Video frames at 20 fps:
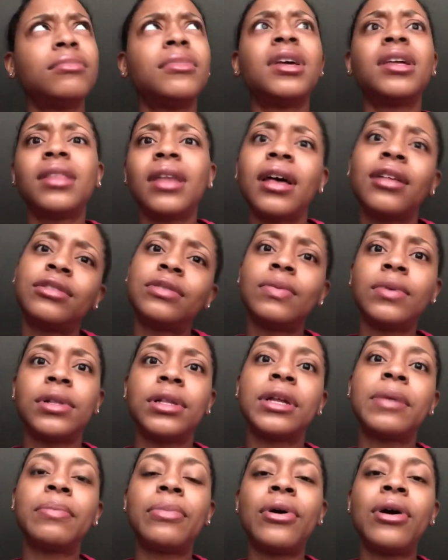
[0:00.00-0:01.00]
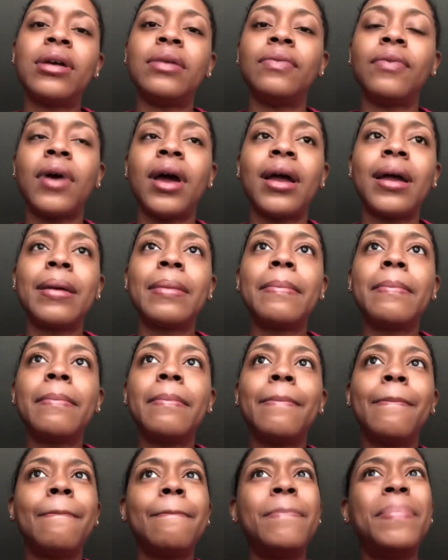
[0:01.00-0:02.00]
And that's really important, right?
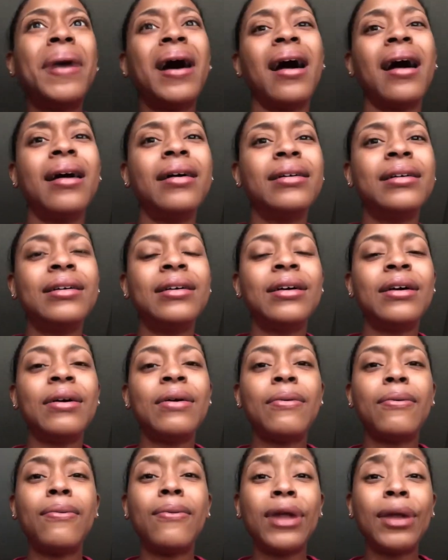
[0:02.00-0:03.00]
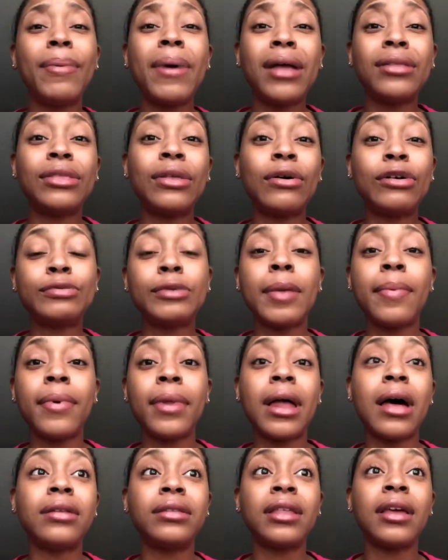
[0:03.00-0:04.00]
But what about those
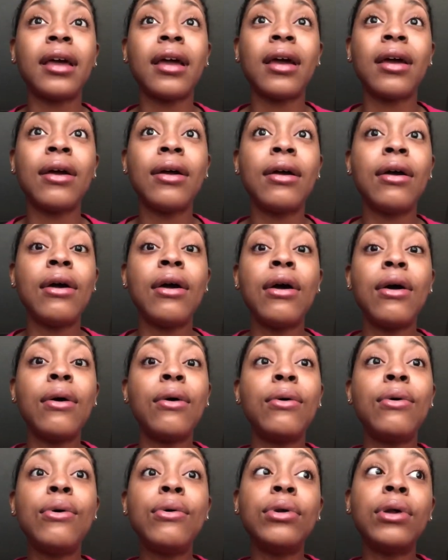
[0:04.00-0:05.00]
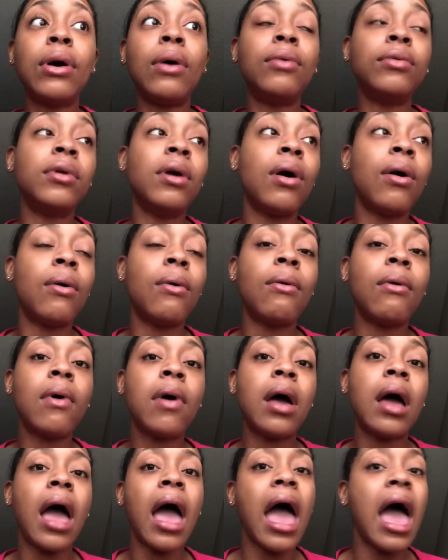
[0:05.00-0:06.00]
people out there who don't know
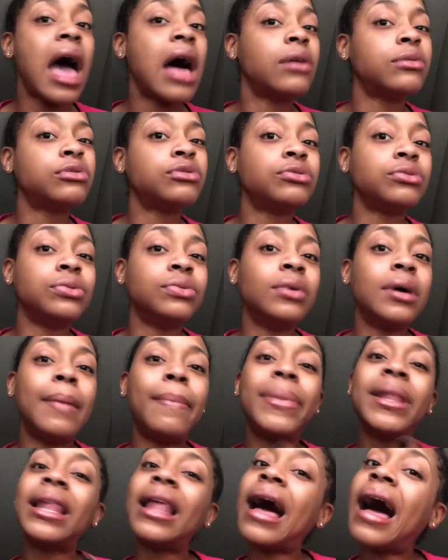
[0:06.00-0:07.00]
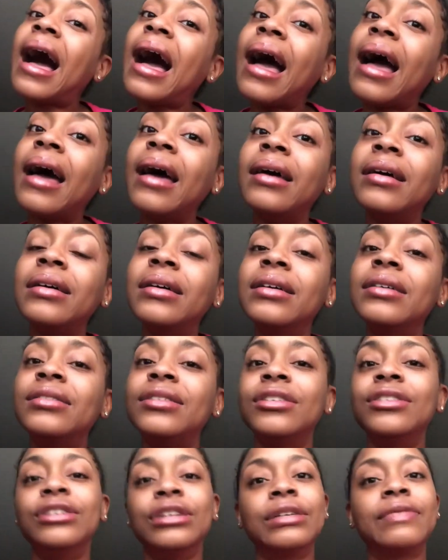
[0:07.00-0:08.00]
how to apply
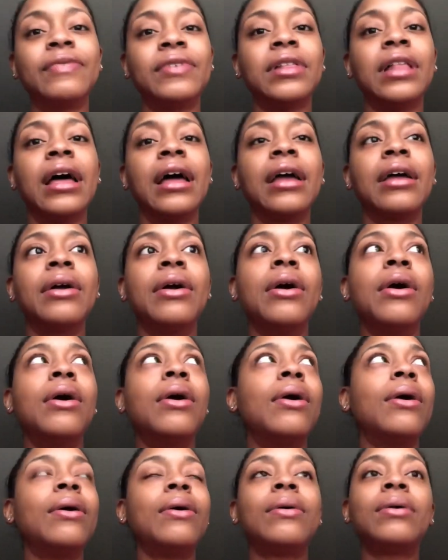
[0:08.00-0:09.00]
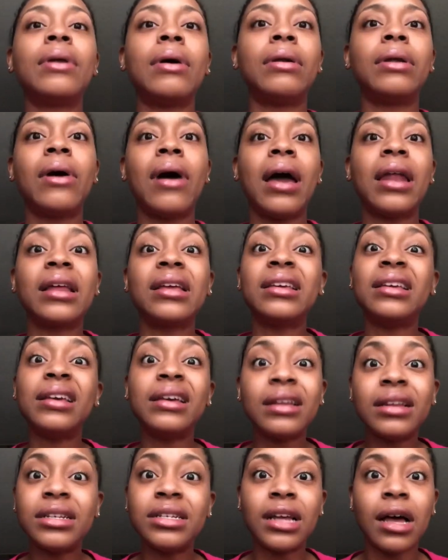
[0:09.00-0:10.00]
to Chick-Fil-A, or who don't know how to
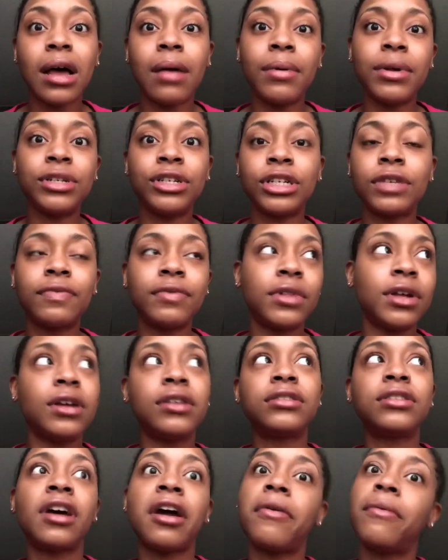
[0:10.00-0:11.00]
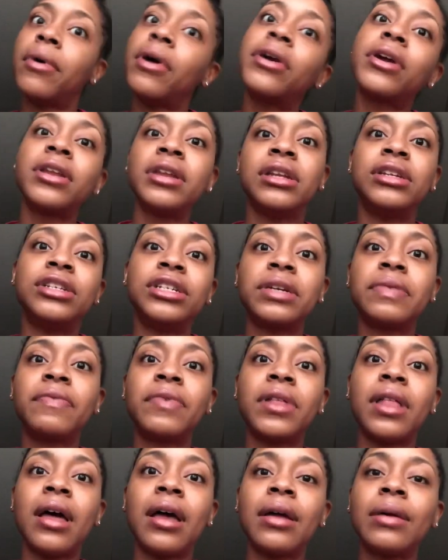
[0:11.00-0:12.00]
get a job at Chick-Fil-A or start working at
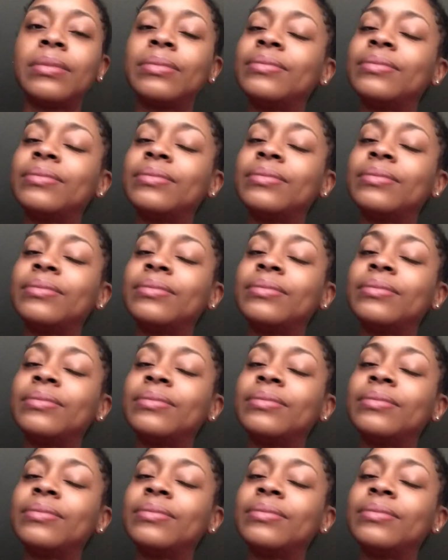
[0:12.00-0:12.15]
Chick-Fil-A?